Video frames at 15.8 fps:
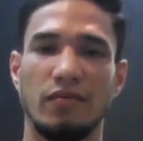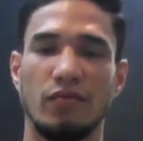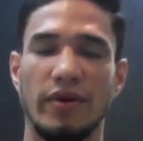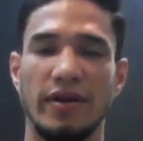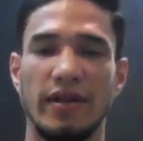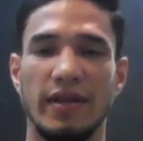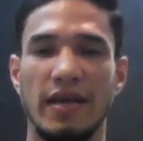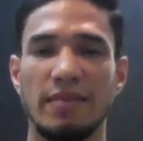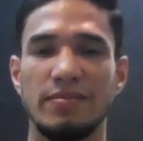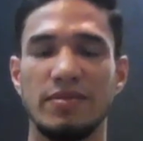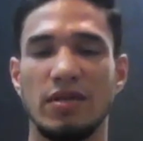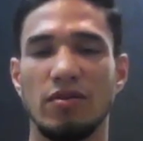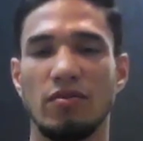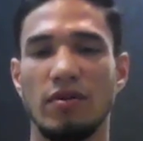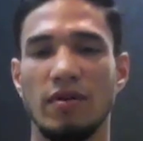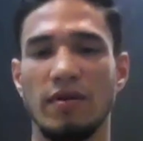training camps
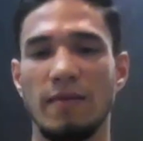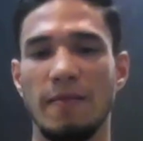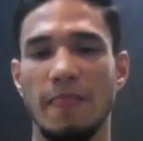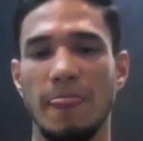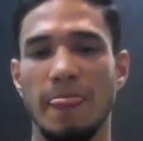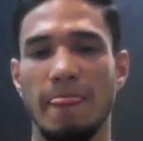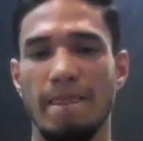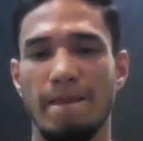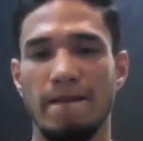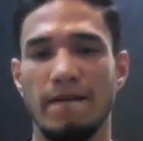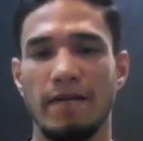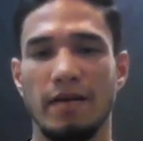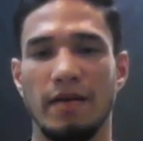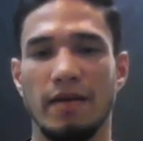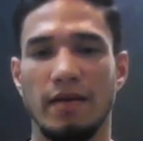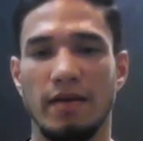and all.
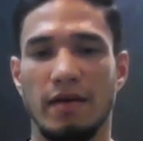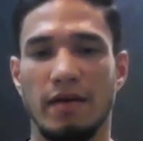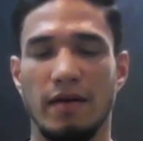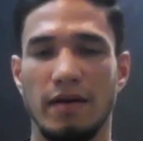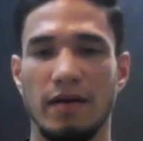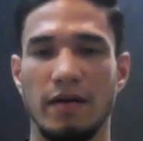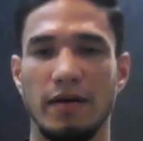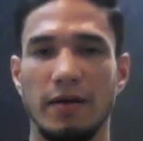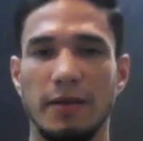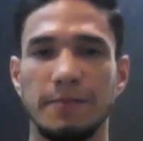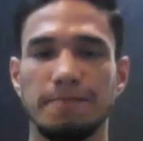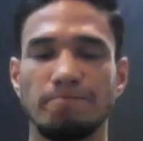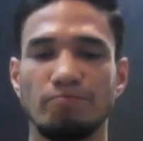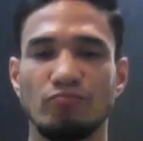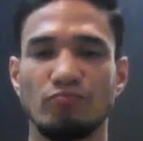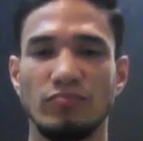Uh,
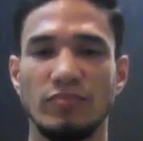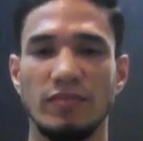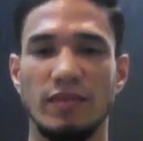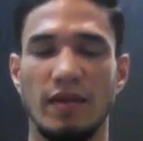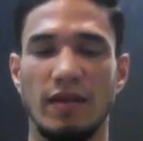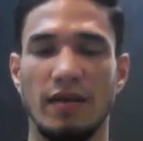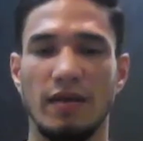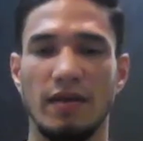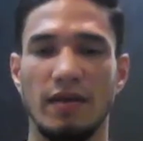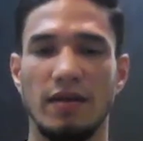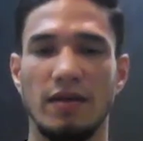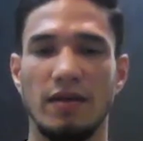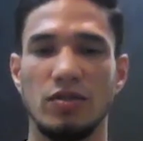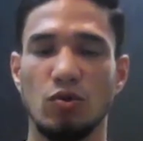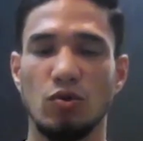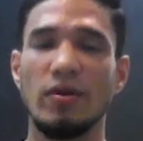
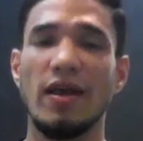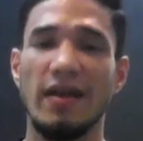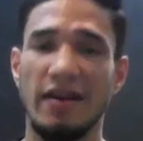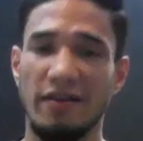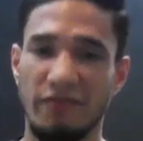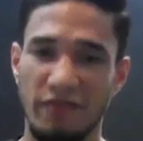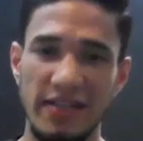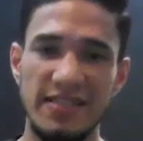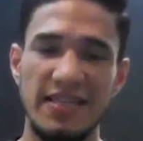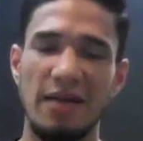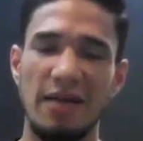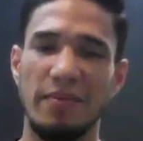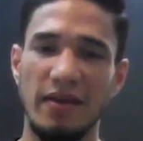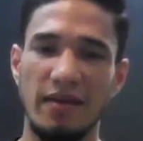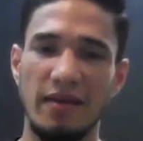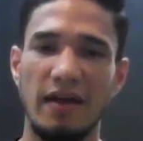so yeah, it feels
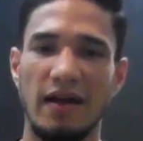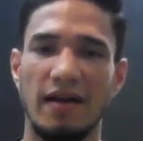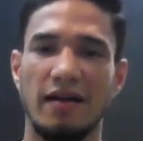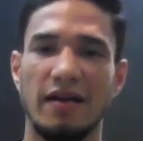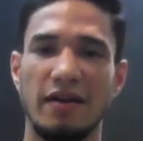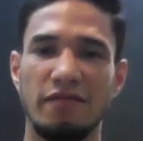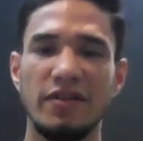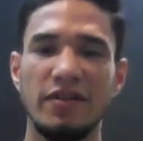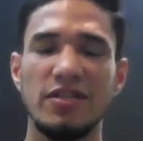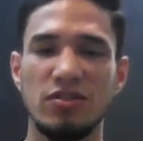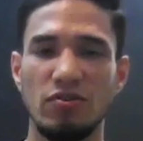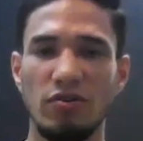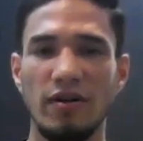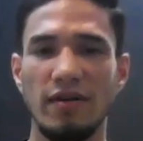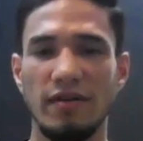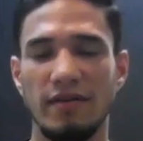happy. It feels
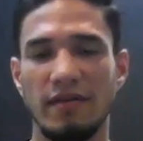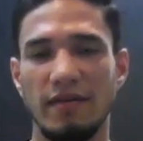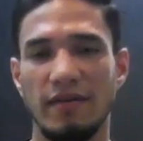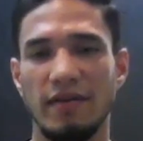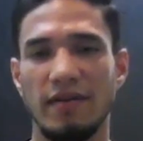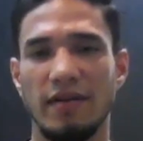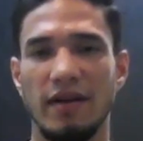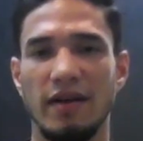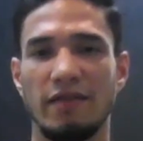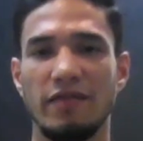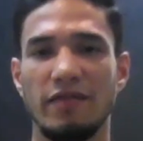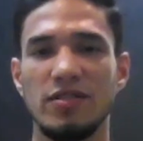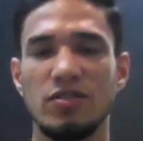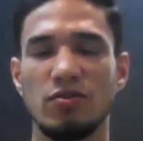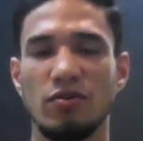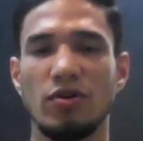good. It
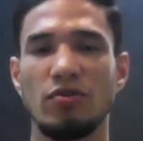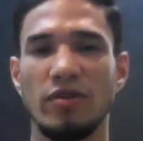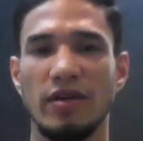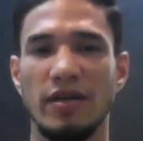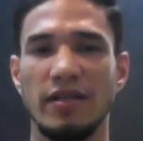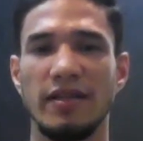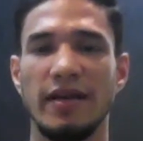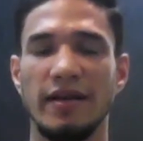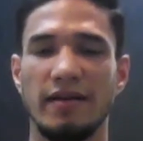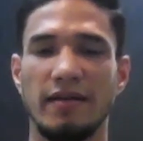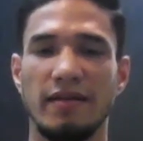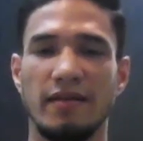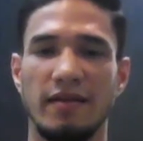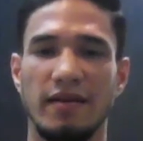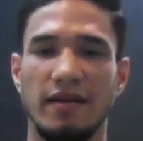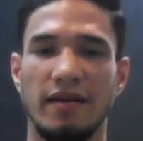feels good to hear that,
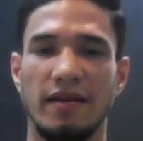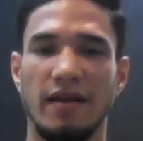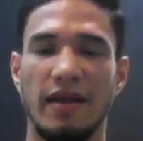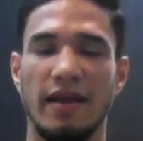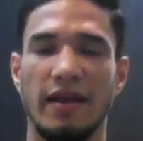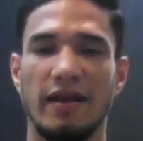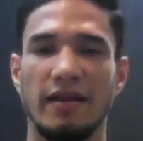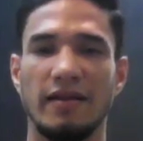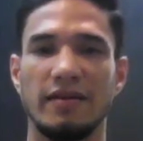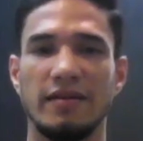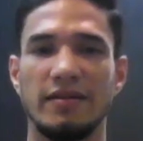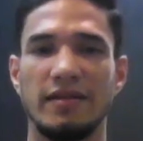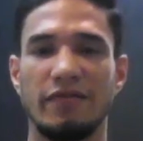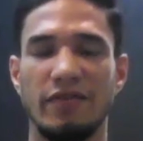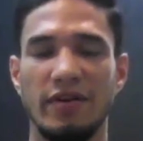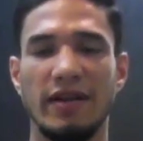and
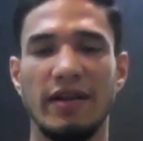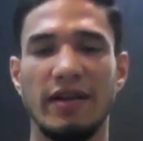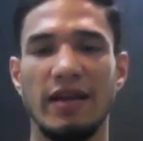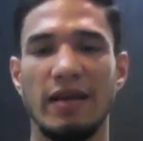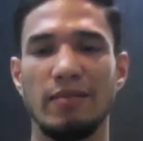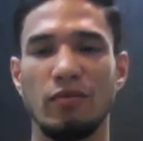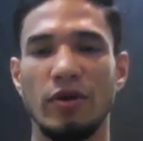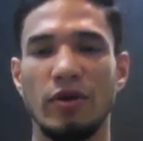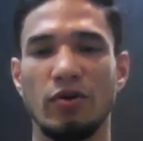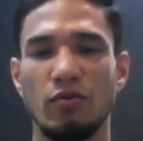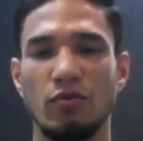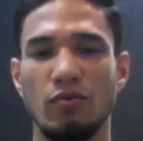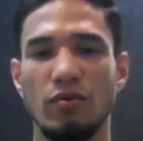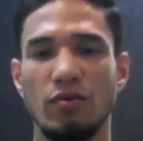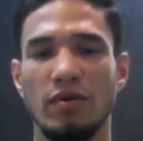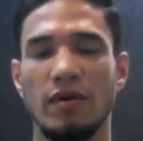definitely I'm going
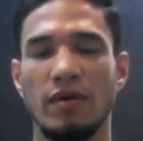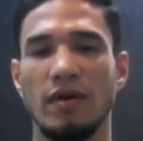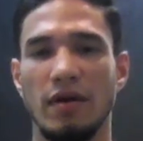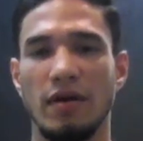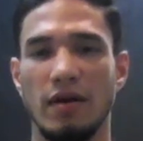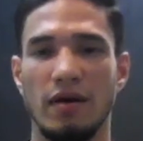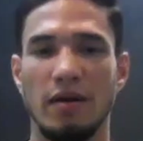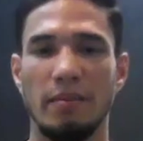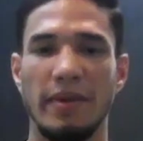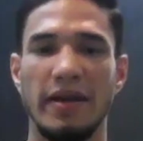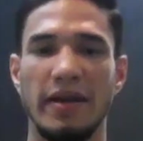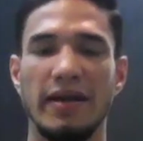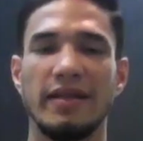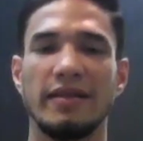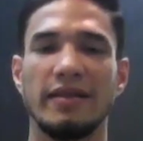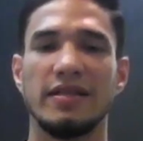to
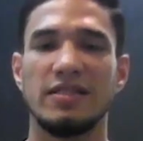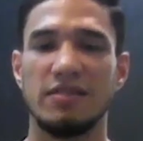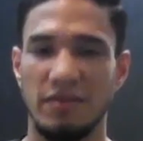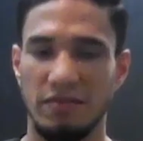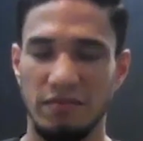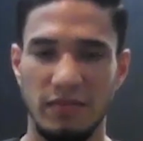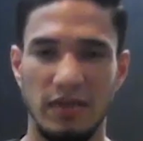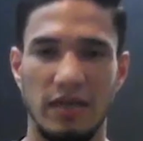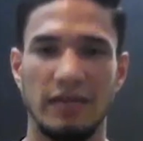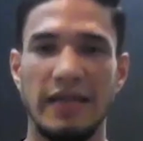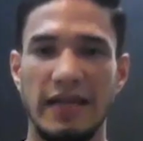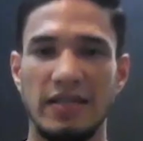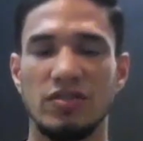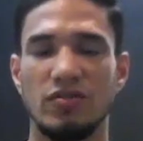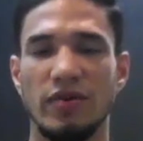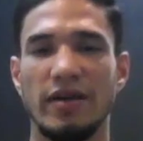maintain
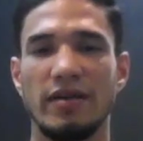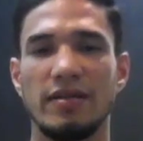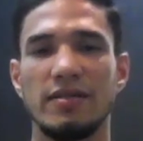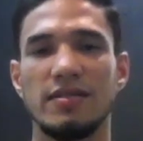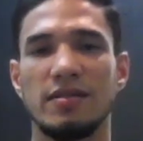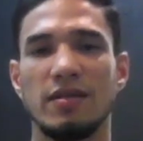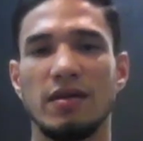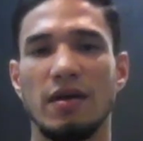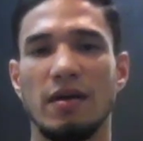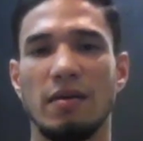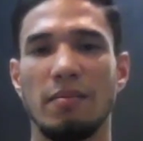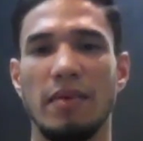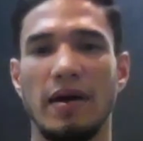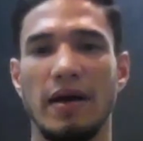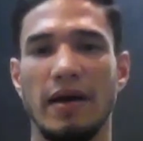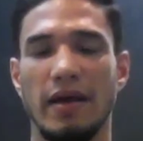that status
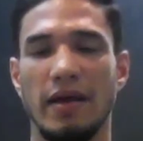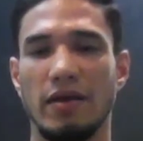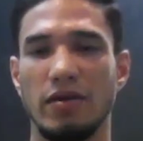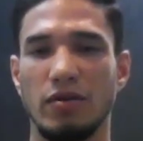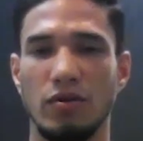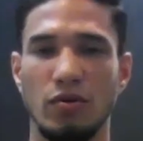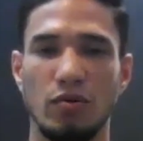by